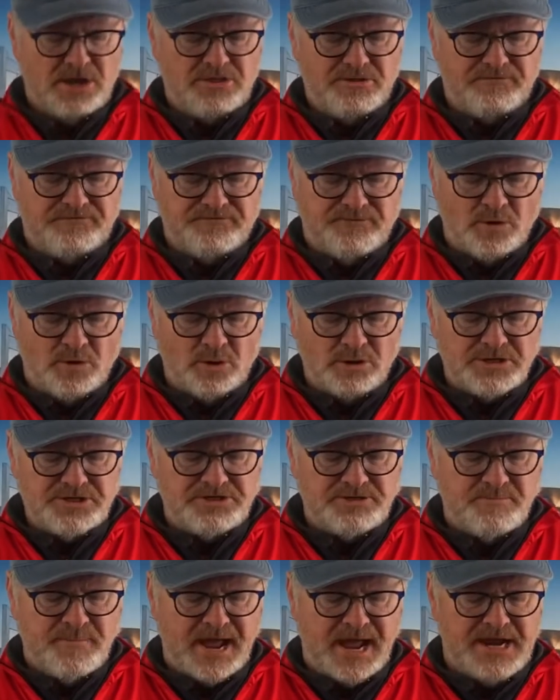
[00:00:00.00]
The fall in
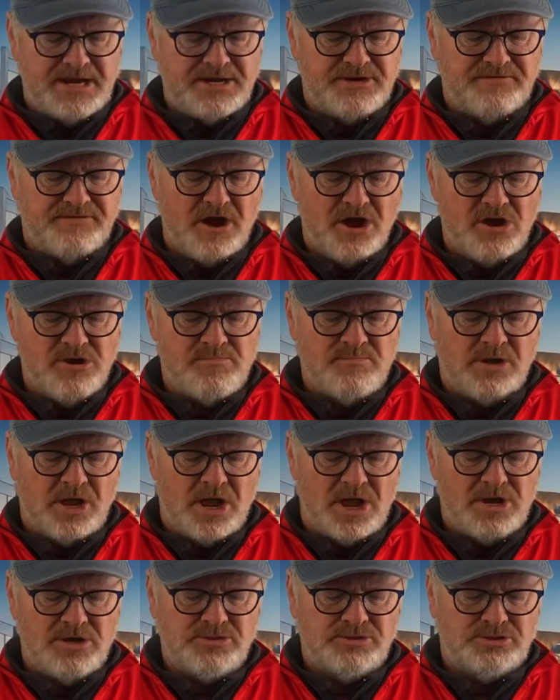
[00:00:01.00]
demand of home
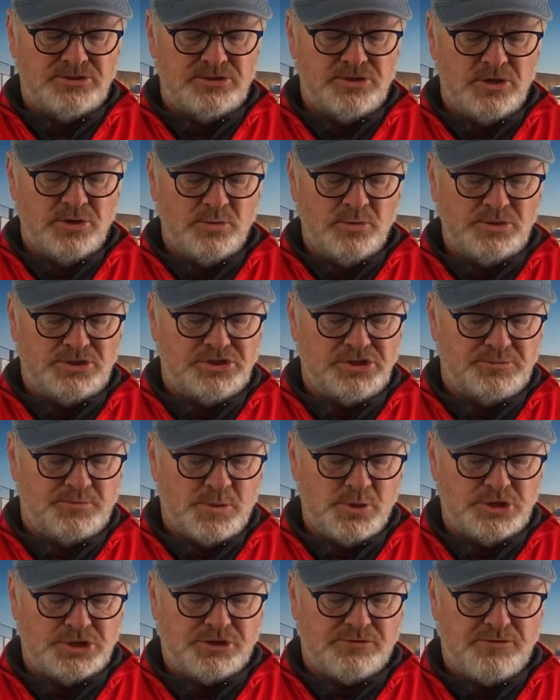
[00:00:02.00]
loans, which has
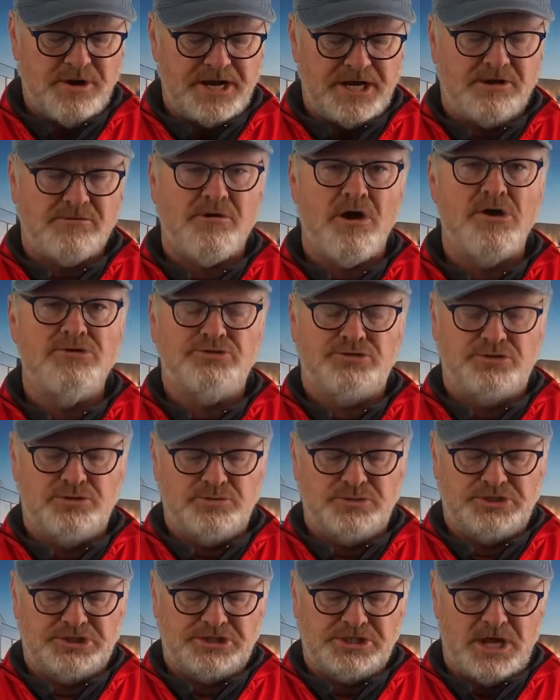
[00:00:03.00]
pushed credit growth to
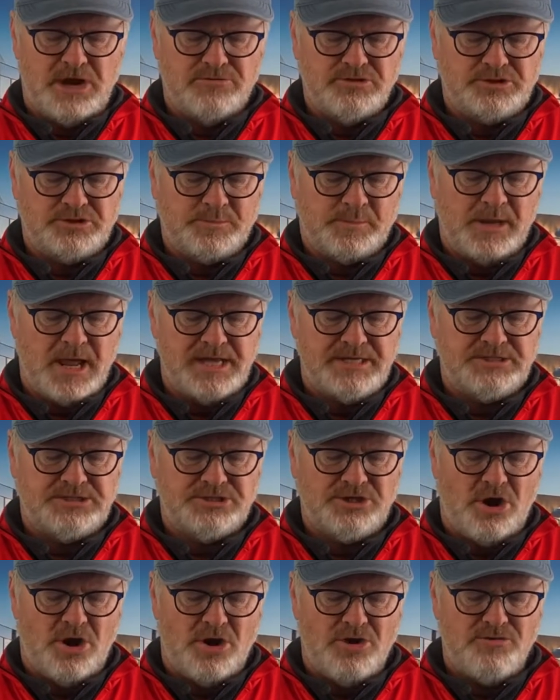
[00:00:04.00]
its slowest
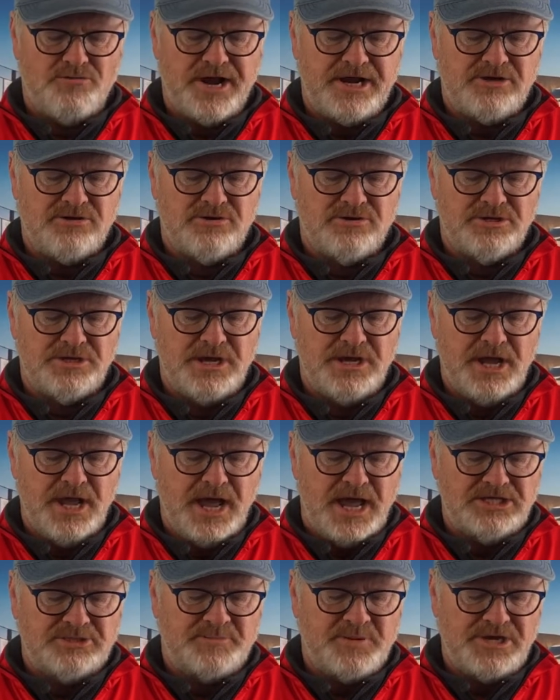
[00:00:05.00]
place on record,
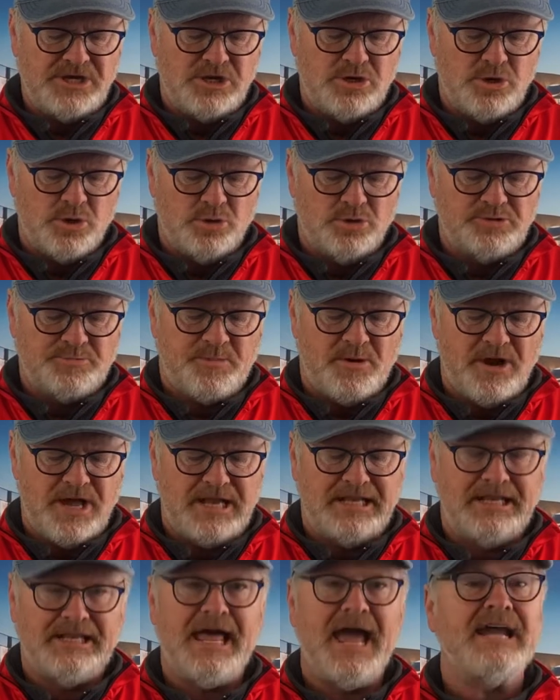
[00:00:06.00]
has been caused by
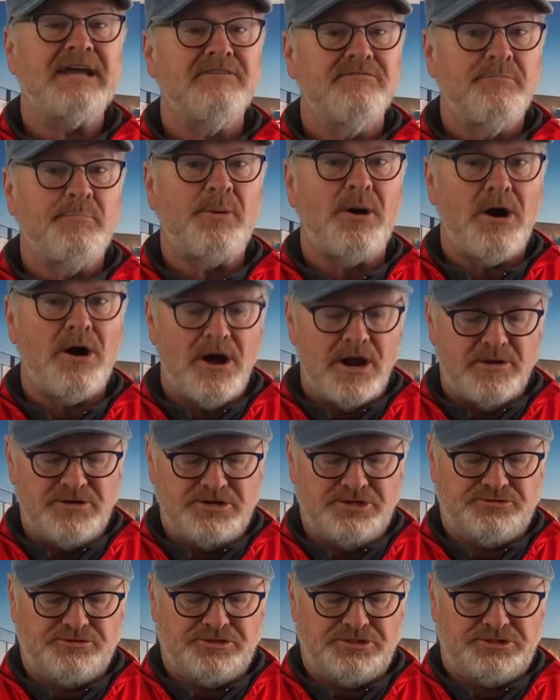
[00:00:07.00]
a lack of buyer
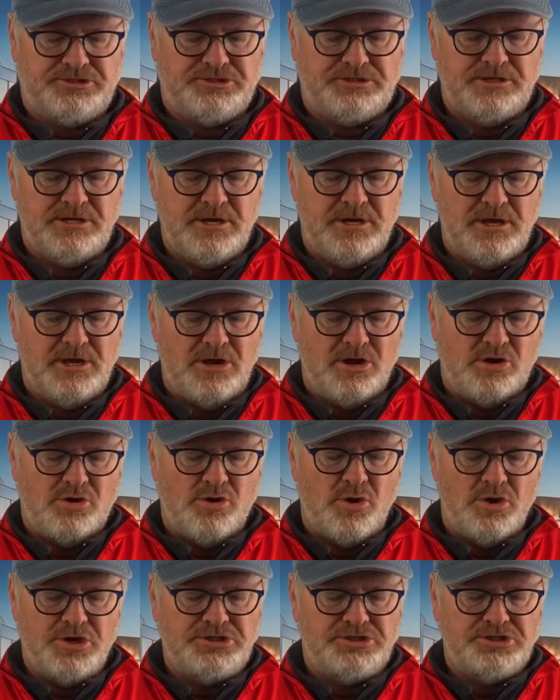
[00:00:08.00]
interest,
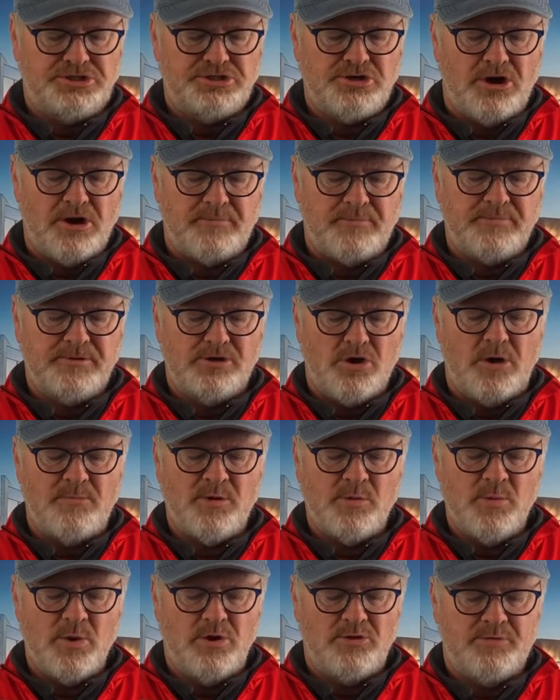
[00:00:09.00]
according to top
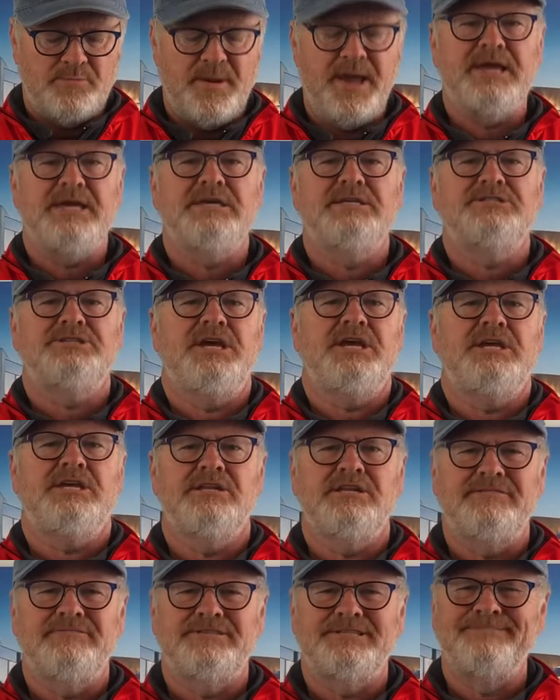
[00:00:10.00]
Commonwealth Bank
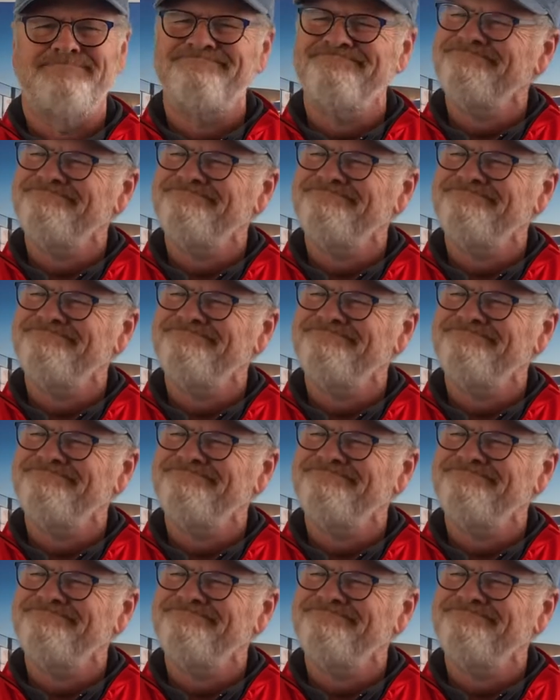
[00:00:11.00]
executives.